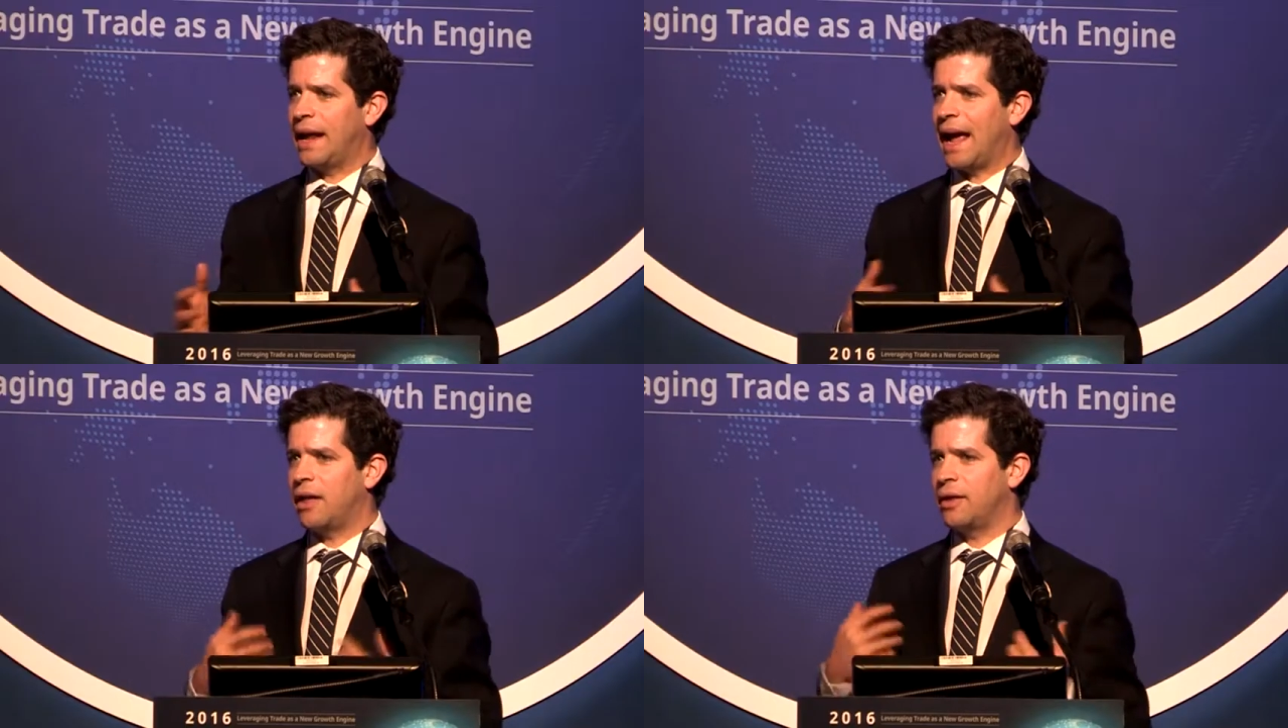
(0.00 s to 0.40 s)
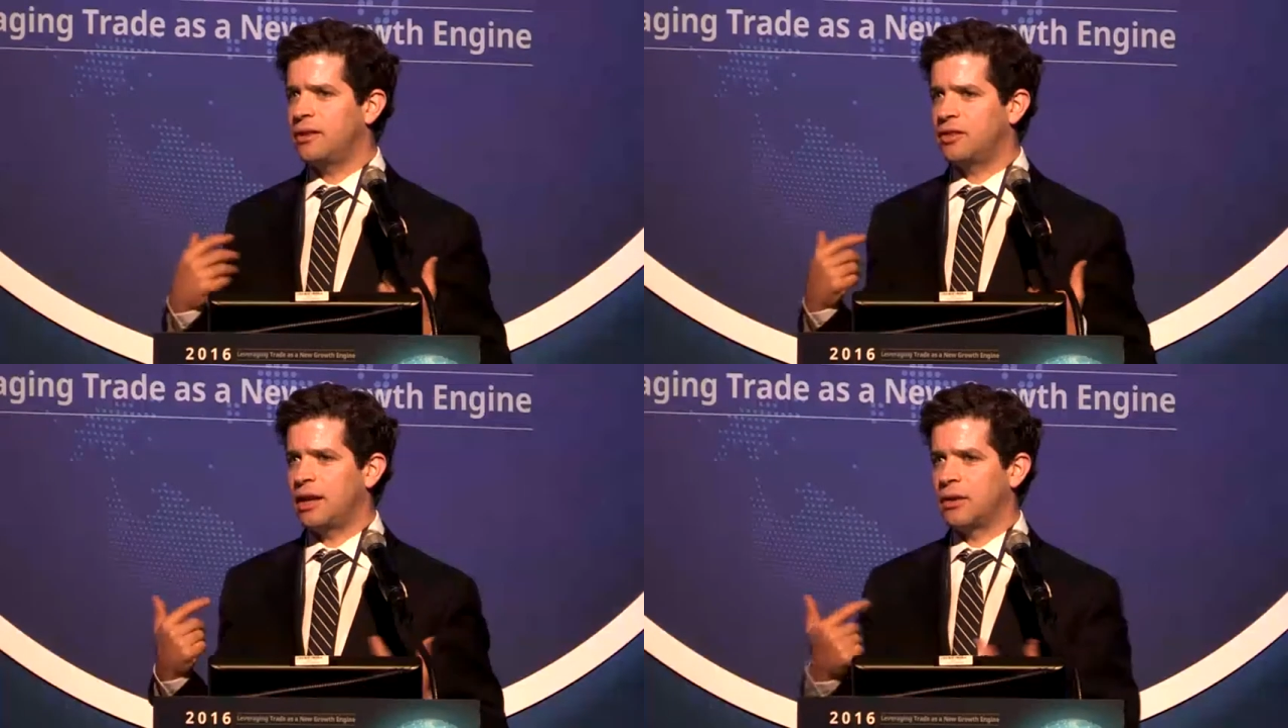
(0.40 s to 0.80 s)
how
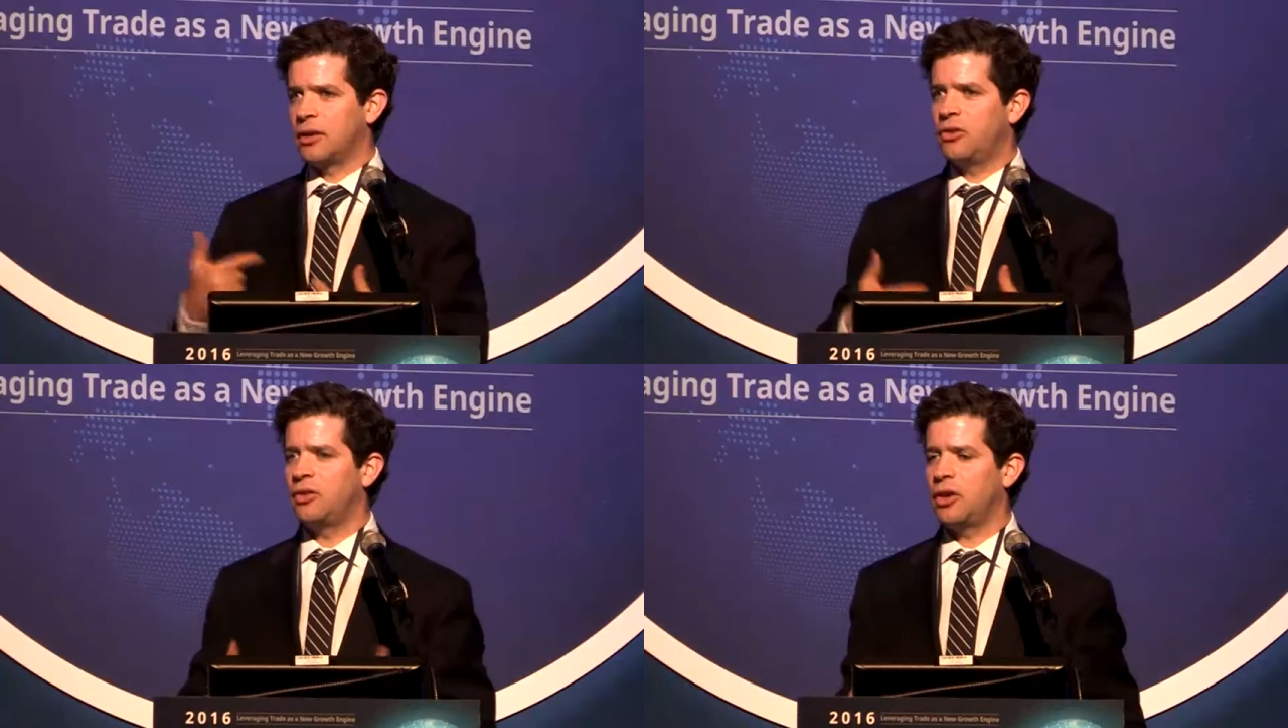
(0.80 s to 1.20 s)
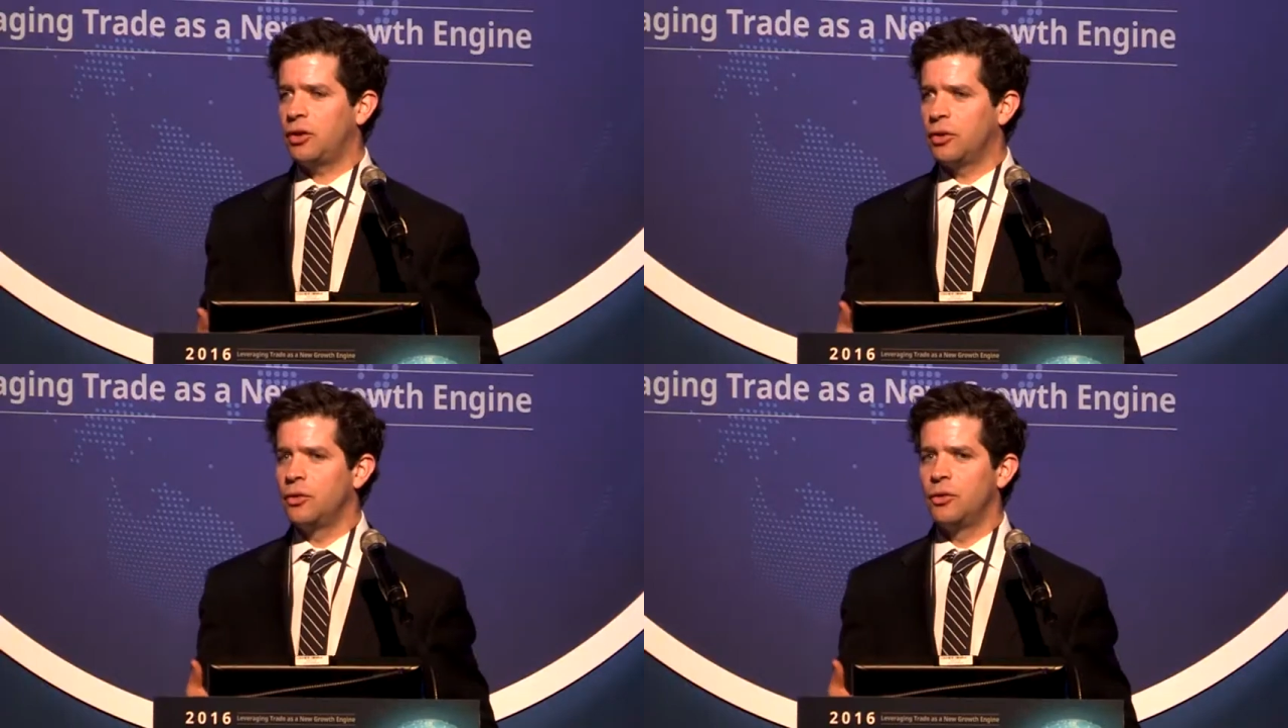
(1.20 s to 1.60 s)
these technologies are
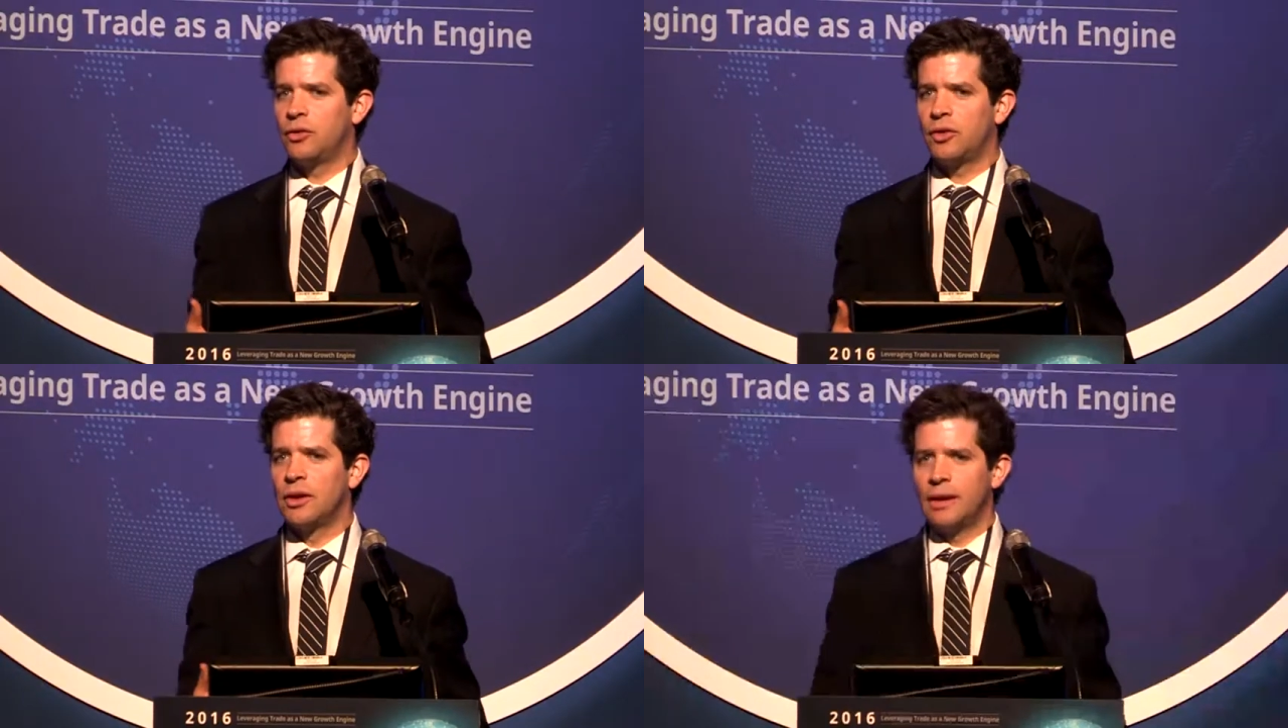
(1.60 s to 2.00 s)
used